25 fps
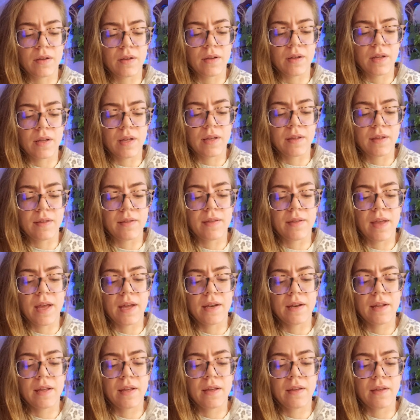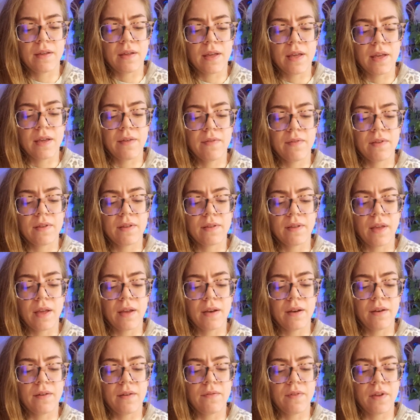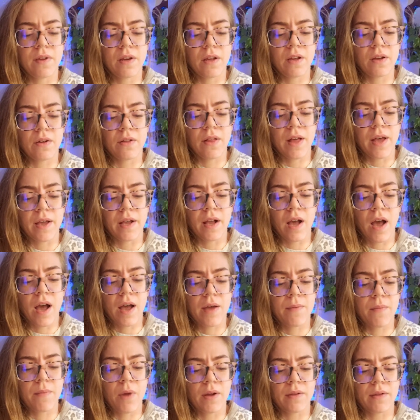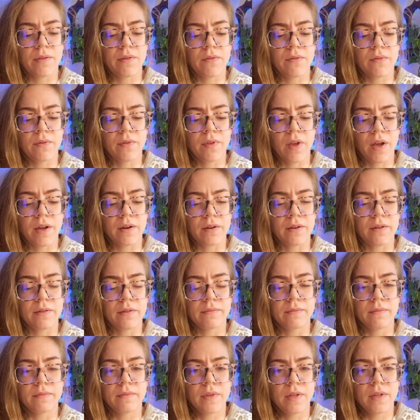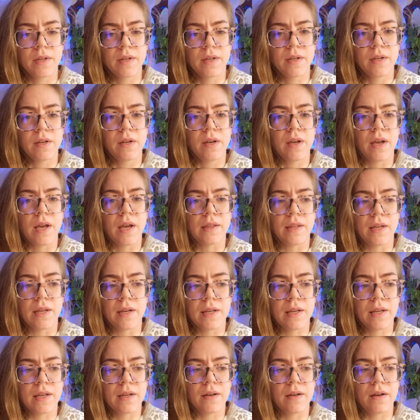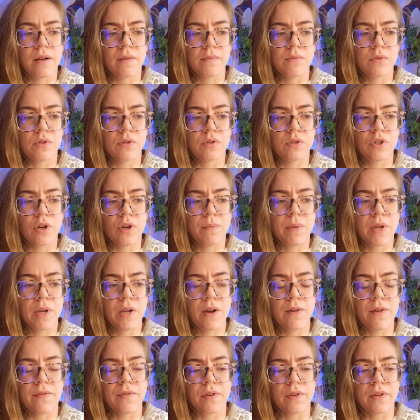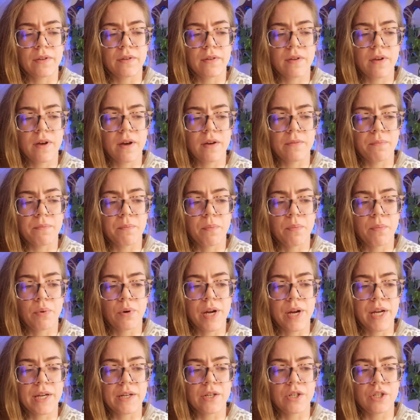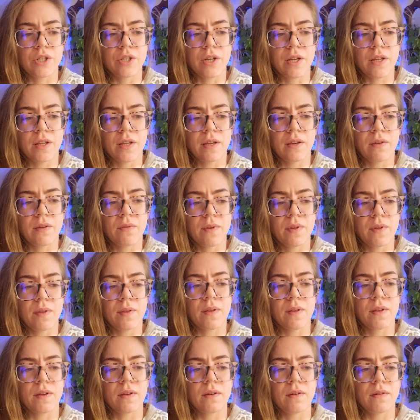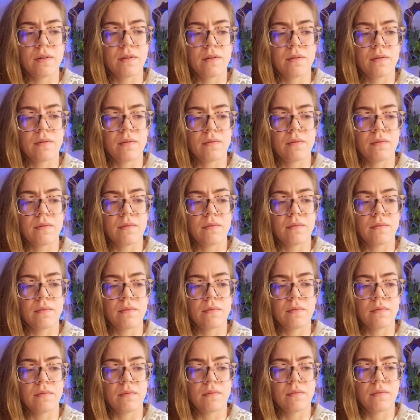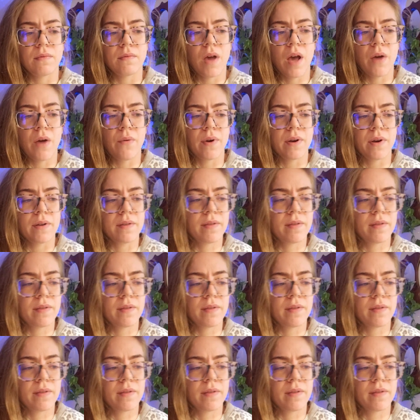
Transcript: he even said in a video like, I'm not suicidal, and then he ended up jumping off a bridge. I think it was in, I want to